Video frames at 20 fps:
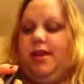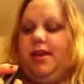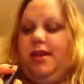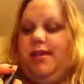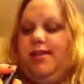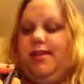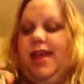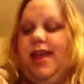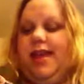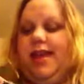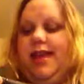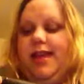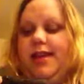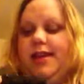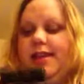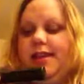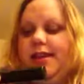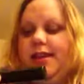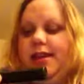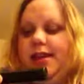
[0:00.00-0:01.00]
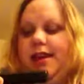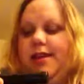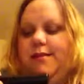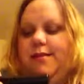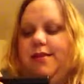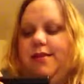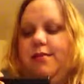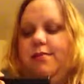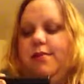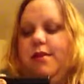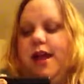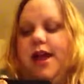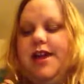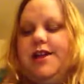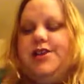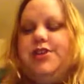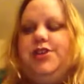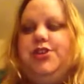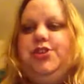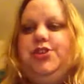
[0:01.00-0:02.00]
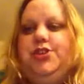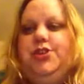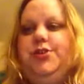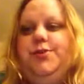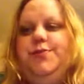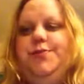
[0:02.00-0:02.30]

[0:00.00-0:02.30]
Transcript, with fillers: And then it came with a brush,